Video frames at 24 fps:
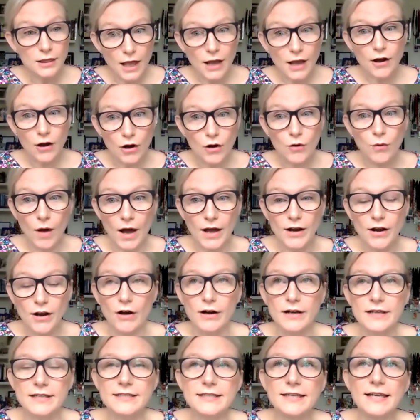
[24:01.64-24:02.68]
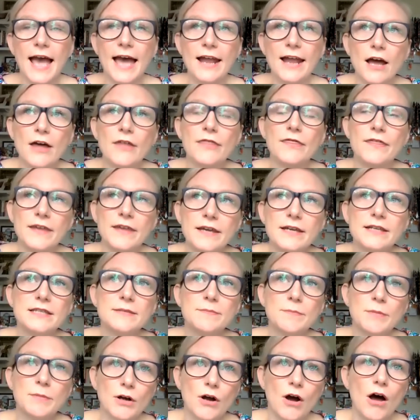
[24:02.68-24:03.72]
Quite honestly, and I think it's
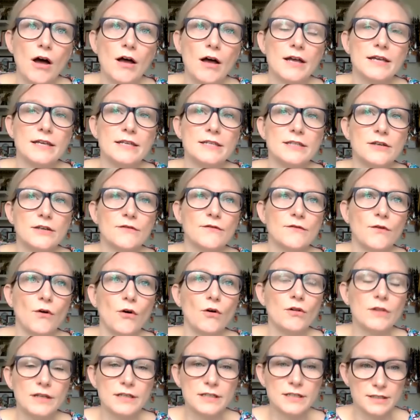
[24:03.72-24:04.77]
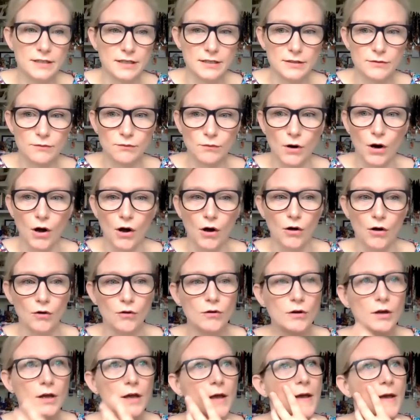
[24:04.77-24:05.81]
because you fall into this
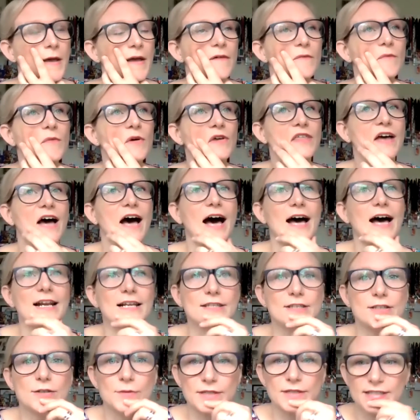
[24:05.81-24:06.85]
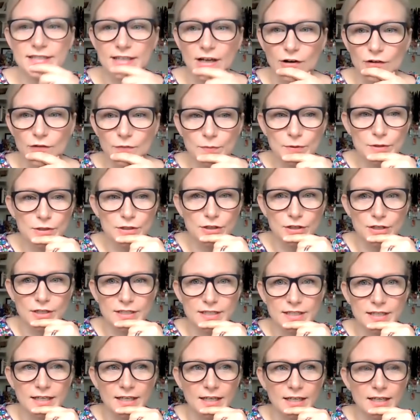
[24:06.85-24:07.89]
role with artists who are
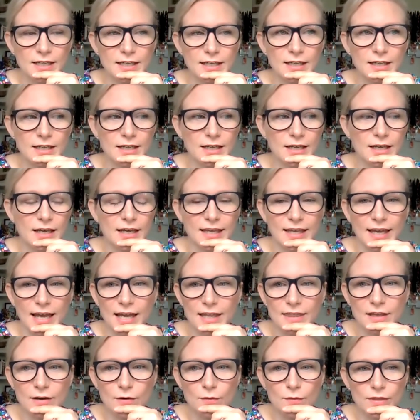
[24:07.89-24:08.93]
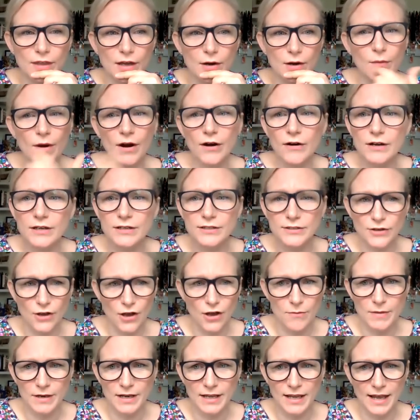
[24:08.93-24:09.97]
self-producing. Again, they're wearing so
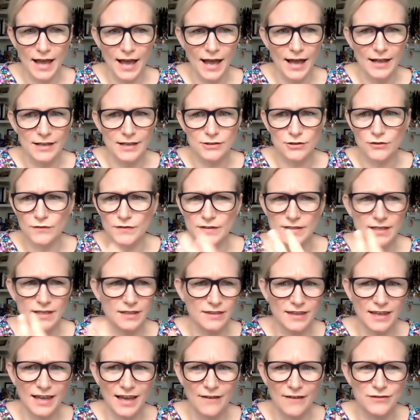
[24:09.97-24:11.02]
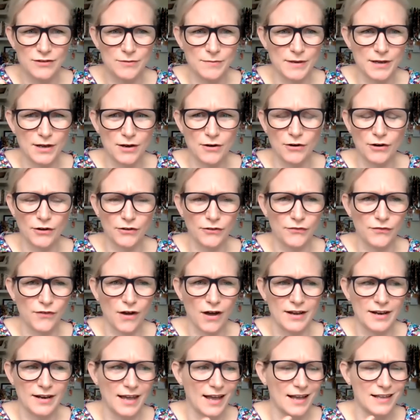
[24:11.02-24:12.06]
many hats. All of a sudden, they have to be across
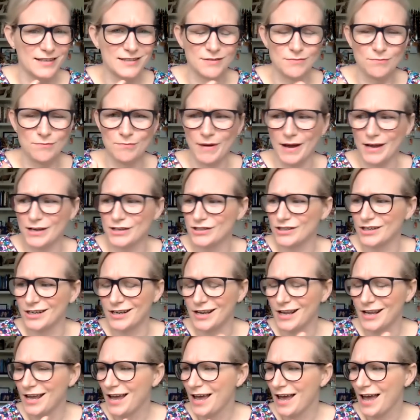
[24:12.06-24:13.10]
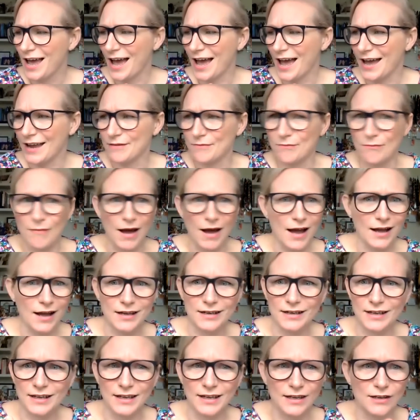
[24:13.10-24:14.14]
finance and budget and
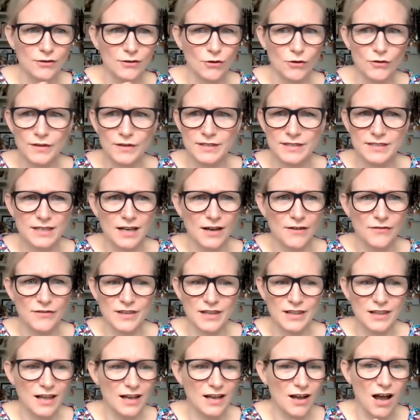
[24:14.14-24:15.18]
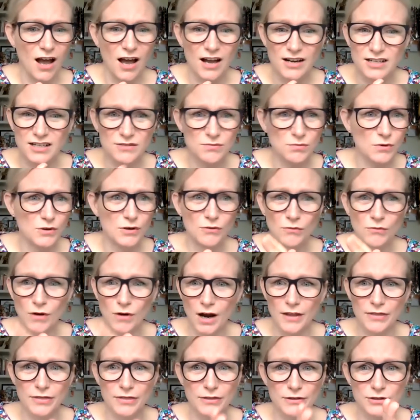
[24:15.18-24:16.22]
marketing and all this stuff, and they're like, I just want to
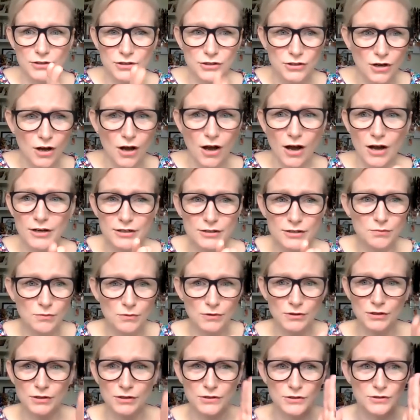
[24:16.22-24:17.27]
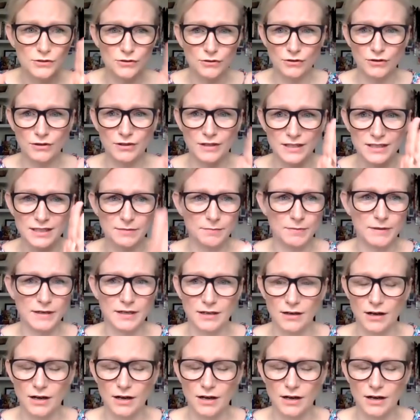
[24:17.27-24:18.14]
write the show. I just want to do this bit.